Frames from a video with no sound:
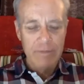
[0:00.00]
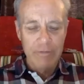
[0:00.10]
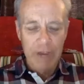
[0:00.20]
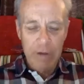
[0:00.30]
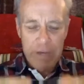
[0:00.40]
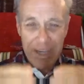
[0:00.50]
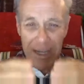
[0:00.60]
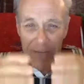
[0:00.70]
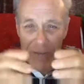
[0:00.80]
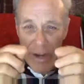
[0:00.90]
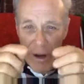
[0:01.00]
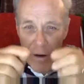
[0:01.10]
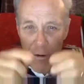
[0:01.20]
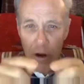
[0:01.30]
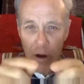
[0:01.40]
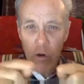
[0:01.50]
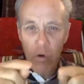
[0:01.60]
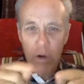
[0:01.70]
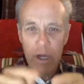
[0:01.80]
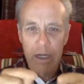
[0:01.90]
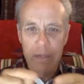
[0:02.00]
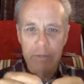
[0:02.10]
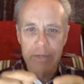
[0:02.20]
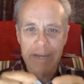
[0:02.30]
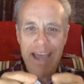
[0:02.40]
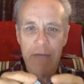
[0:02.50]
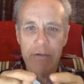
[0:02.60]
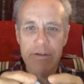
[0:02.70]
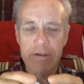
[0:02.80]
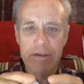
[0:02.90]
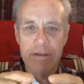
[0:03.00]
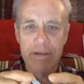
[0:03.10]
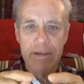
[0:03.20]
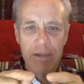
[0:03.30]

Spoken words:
very kind of narrow analysis,